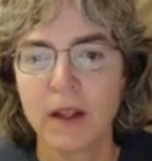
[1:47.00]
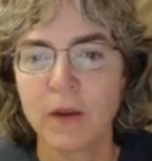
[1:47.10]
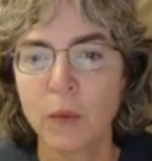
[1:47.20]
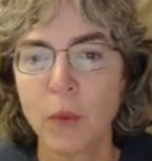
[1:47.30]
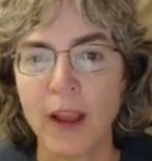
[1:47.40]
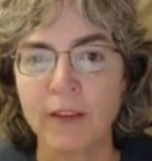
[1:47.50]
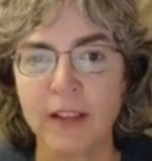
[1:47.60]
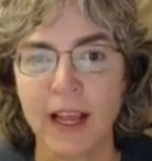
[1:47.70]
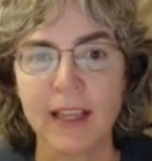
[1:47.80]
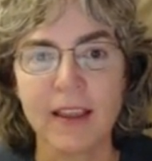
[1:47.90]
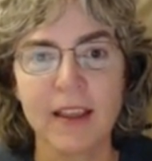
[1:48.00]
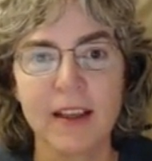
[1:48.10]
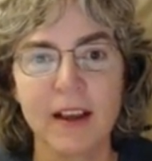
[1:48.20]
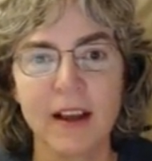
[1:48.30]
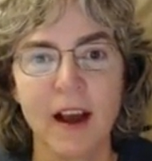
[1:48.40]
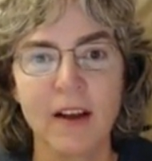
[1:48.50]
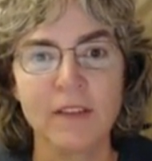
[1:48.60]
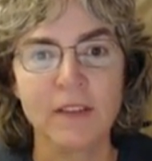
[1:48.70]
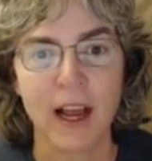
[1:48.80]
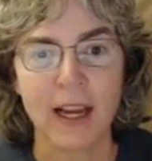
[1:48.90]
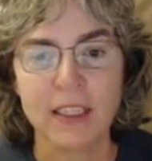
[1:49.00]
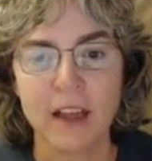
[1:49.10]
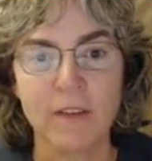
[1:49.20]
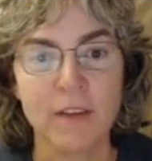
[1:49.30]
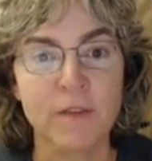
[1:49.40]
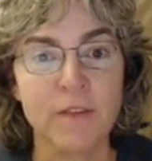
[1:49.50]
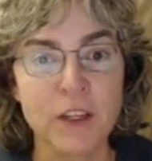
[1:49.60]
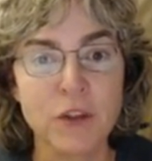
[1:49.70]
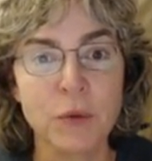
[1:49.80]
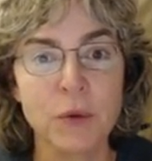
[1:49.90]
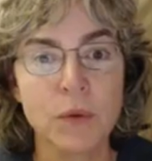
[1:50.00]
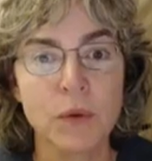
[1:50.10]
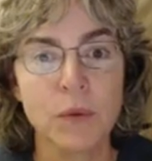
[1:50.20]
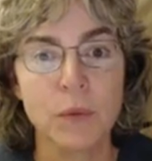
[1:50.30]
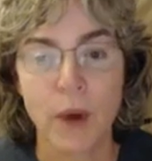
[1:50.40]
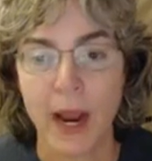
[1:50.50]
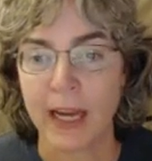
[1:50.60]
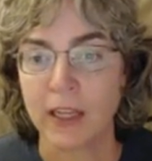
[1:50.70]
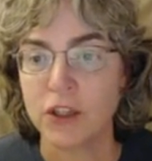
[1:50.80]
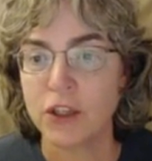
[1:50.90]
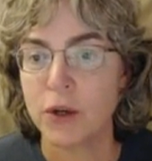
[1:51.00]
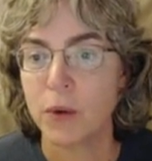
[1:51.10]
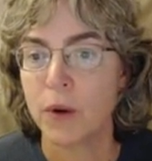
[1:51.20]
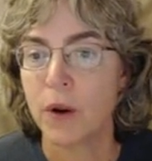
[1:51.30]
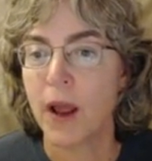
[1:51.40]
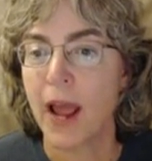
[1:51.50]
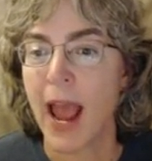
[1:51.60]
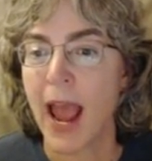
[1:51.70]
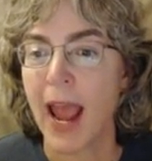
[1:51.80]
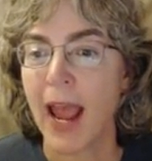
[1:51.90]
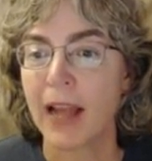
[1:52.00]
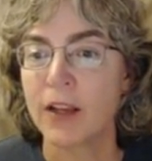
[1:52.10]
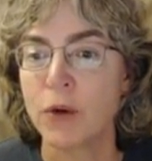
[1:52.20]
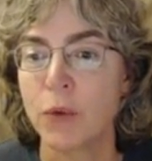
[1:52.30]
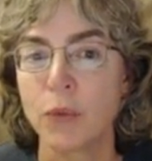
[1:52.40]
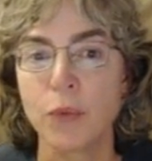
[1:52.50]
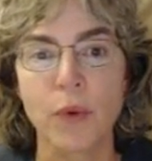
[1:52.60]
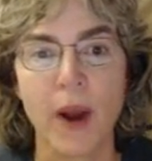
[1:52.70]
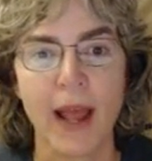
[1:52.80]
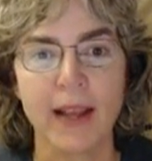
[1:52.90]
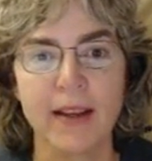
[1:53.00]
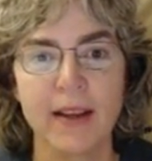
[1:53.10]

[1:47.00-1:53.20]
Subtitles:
wavelength of light of the visual range and red,